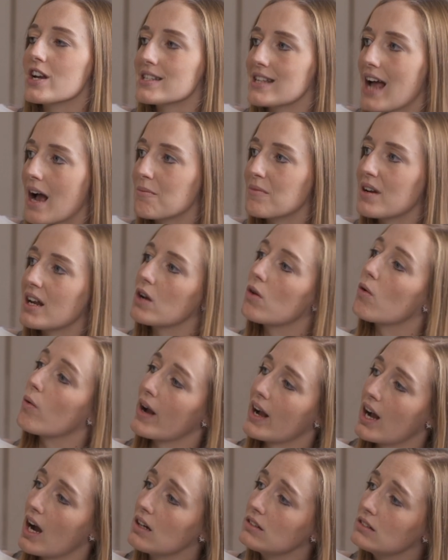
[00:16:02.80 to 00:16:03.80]
is happening
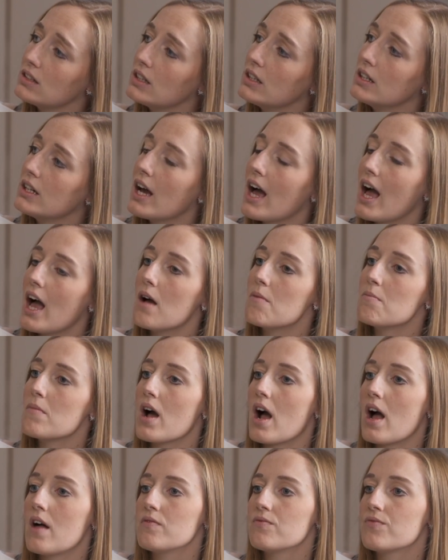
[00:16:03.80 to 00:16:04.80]
quicker,
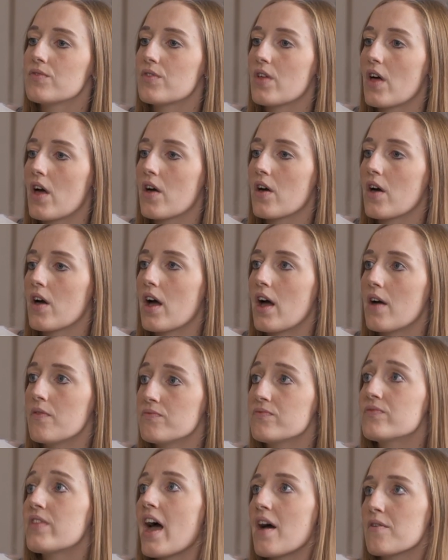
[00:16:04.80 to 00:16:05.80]
and
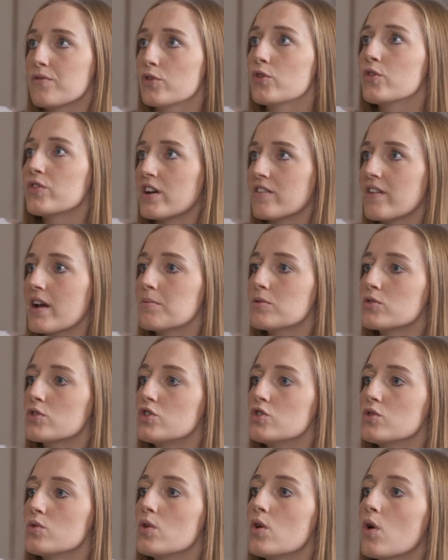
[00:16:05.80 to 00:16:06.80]
therefore they're able
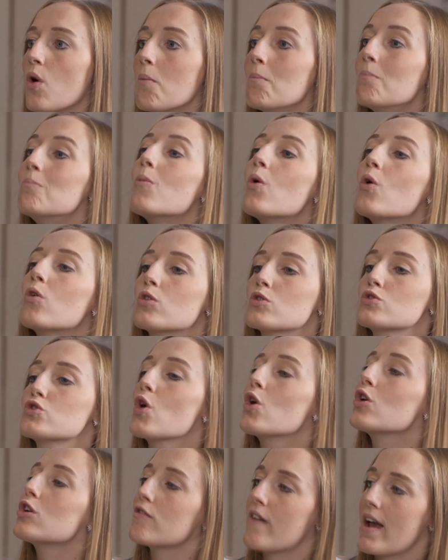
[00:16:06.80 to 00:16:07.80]
to do a lot more or
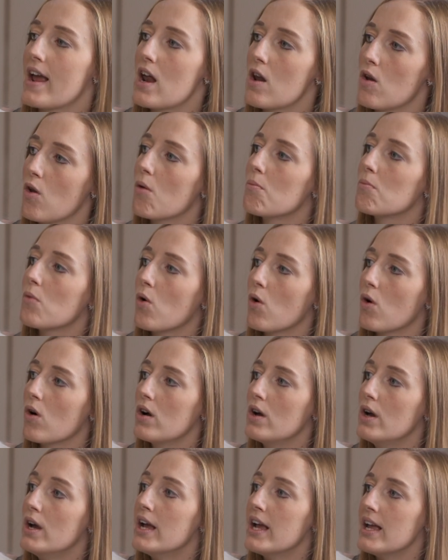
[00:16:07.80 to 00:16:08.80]
tolerate a lot
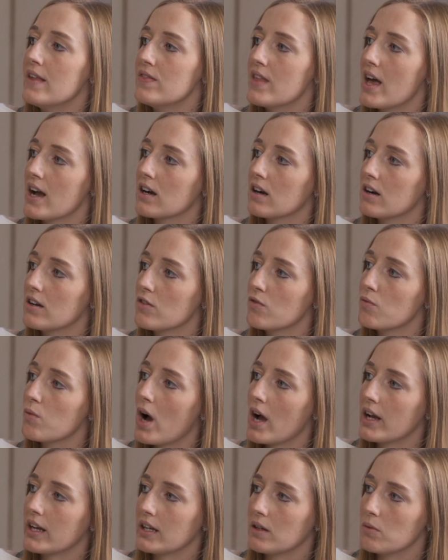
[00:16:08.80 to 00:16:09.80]
more in their kind of
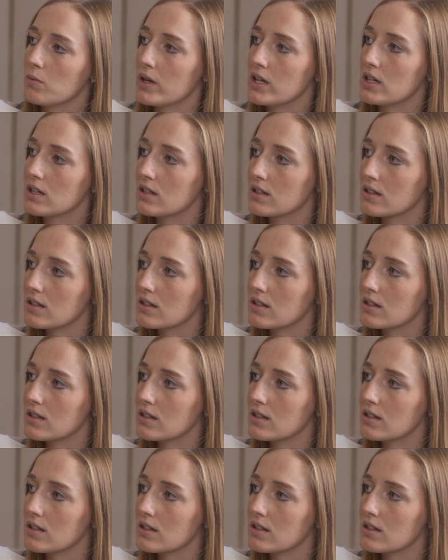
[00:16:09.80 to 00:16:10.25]
working week.